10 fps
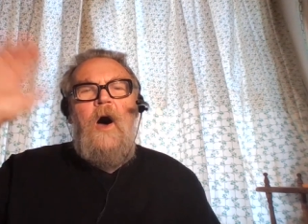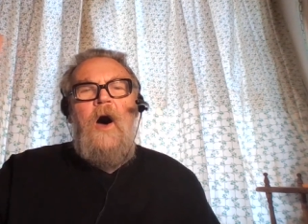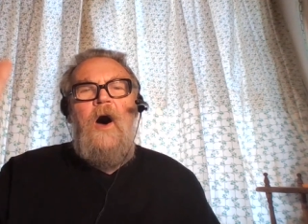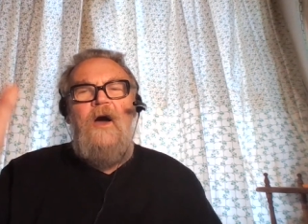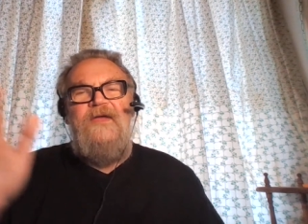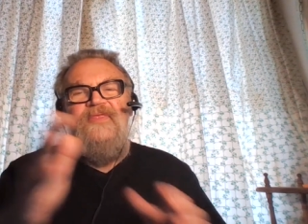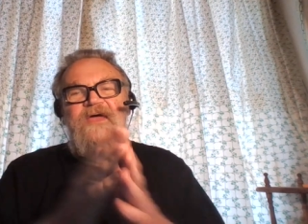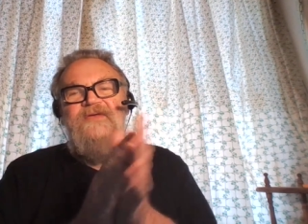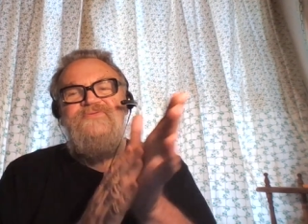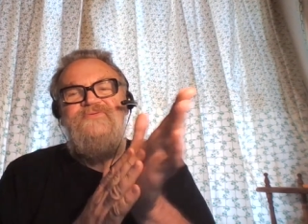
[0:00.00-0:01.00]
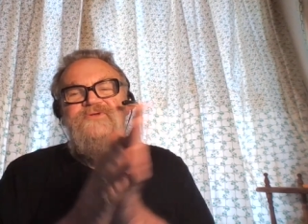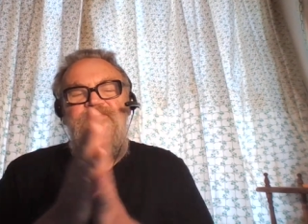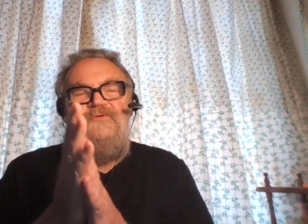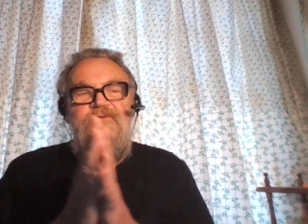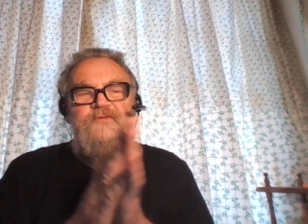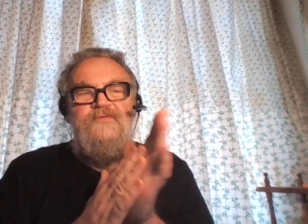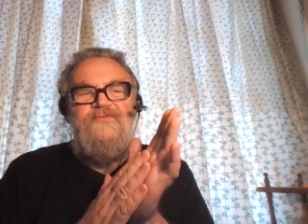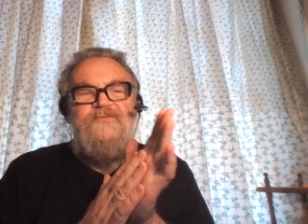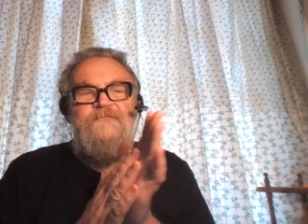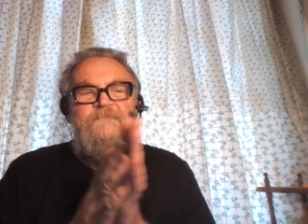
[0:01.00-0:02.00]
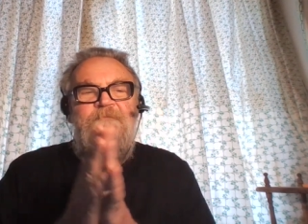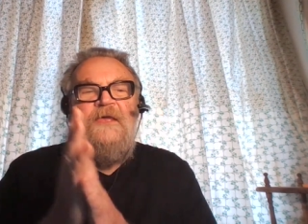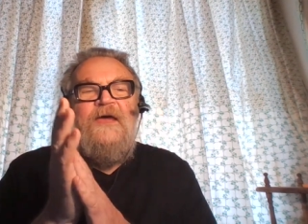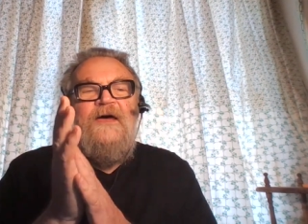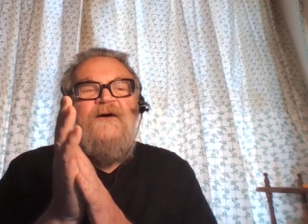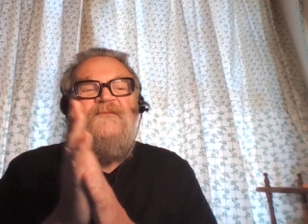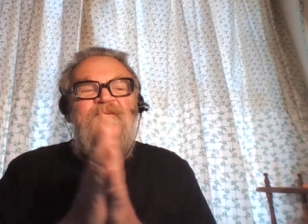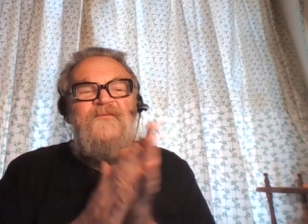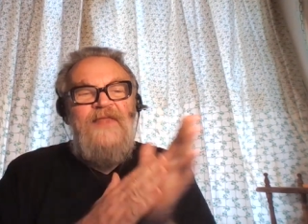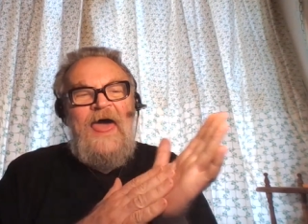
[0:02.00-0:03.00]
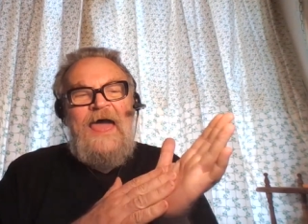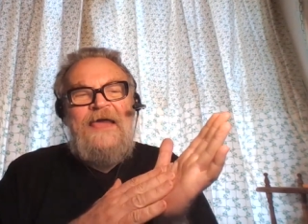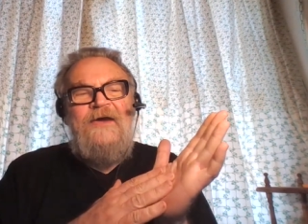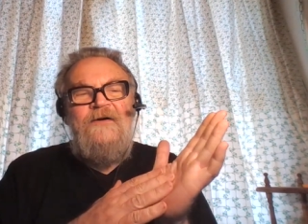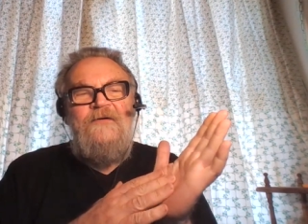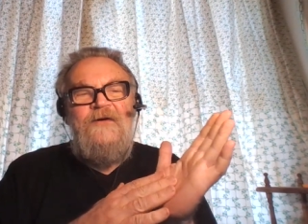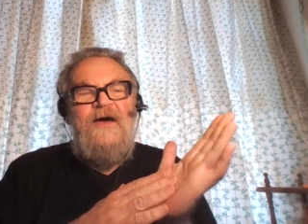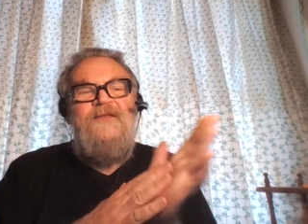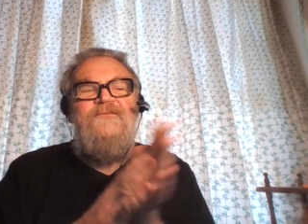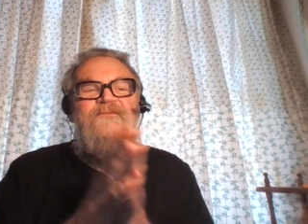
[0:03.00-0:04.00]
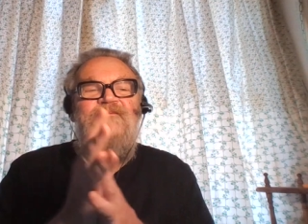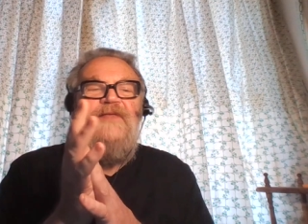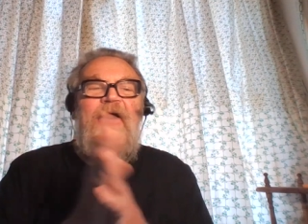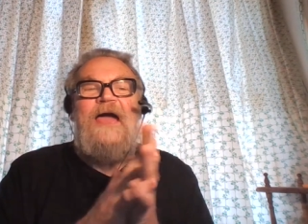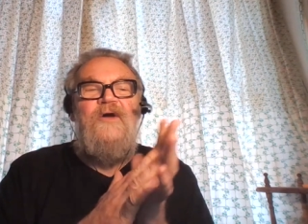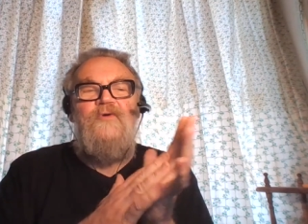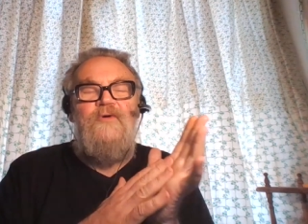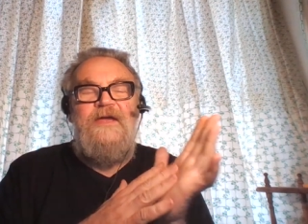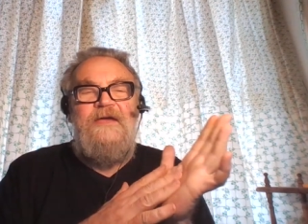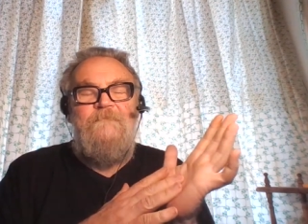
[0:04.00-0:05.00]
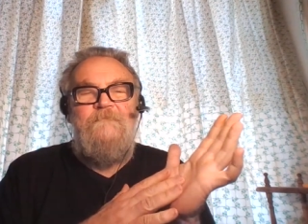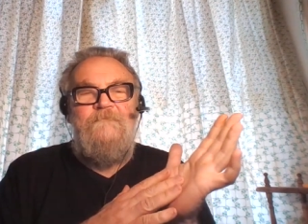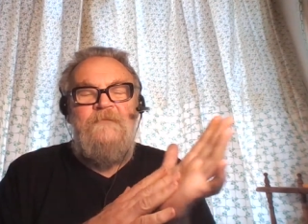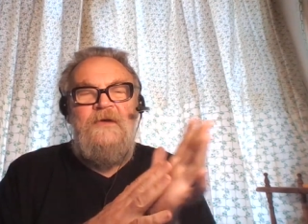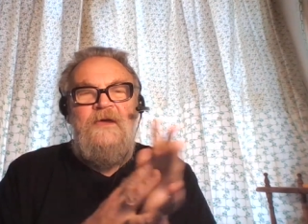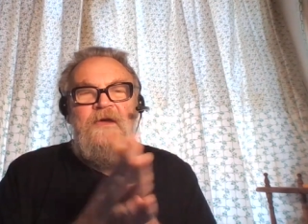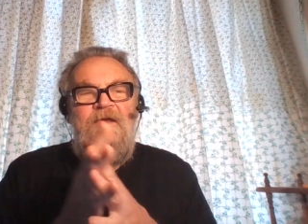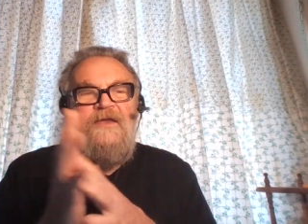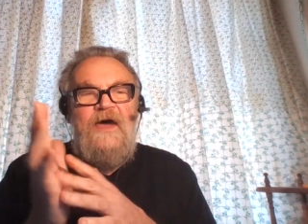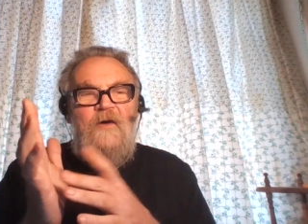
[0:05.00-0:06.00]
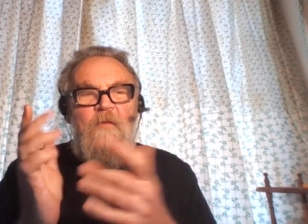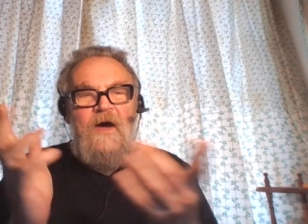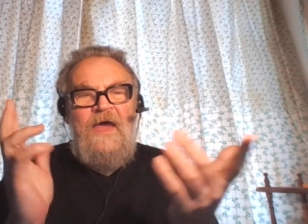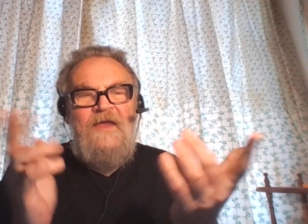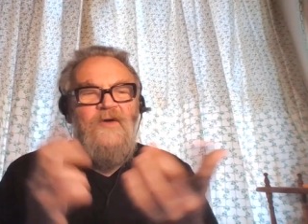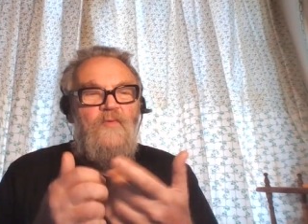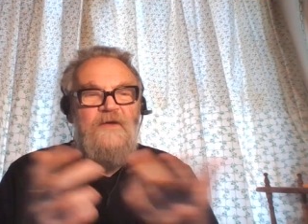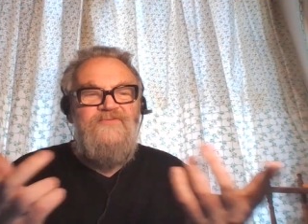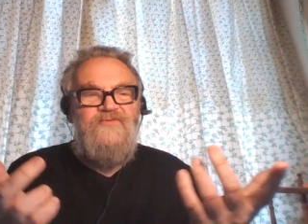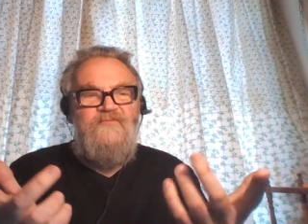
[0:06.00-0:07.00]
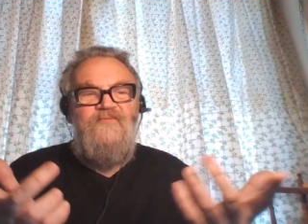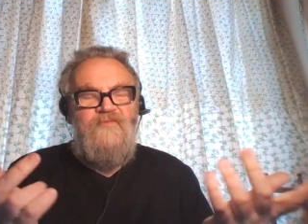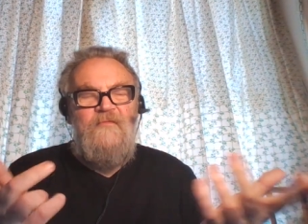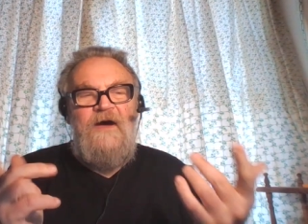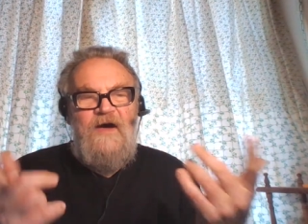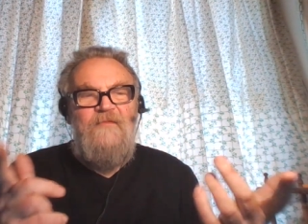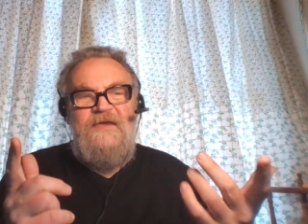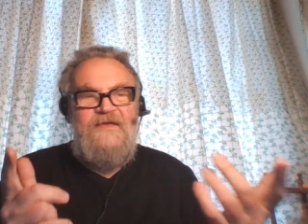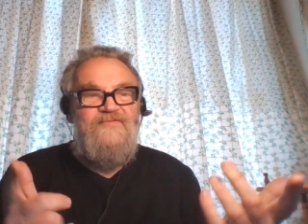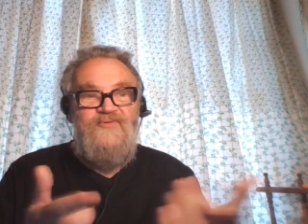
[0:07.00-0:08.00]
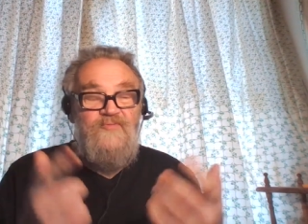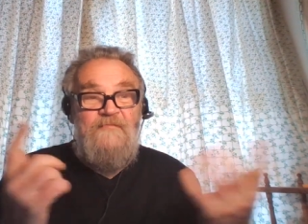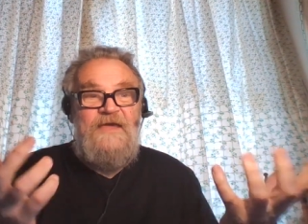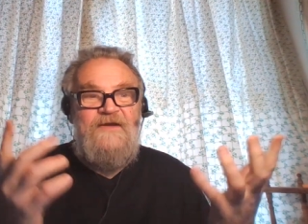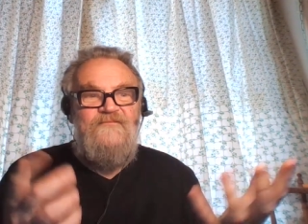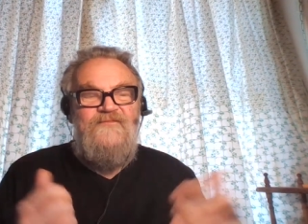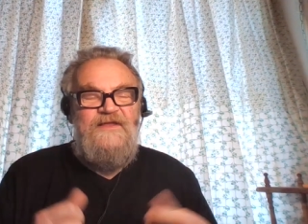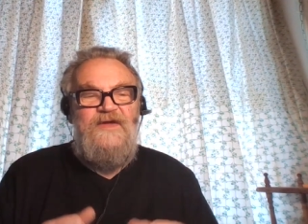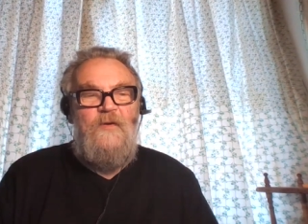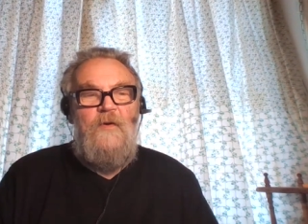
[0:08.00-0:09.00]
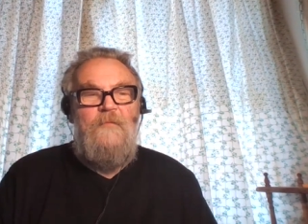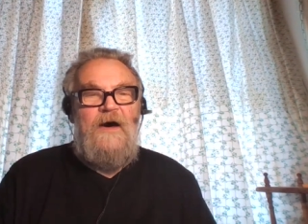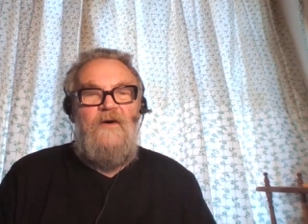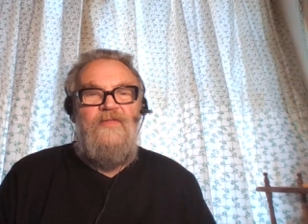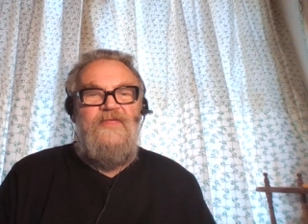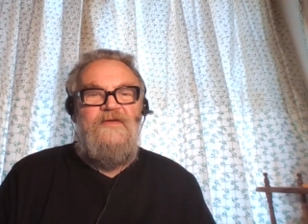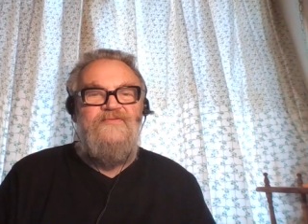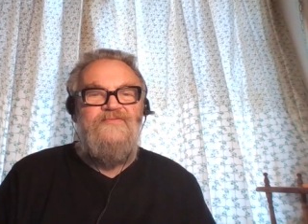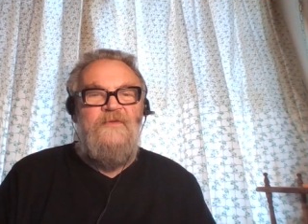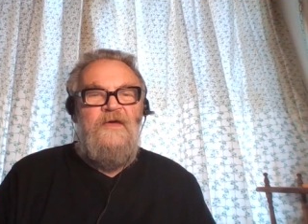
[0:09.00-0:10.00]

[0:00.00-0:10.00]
Hi there, students. Flack and flackery. Now, I had a question from Harry to make a video about this.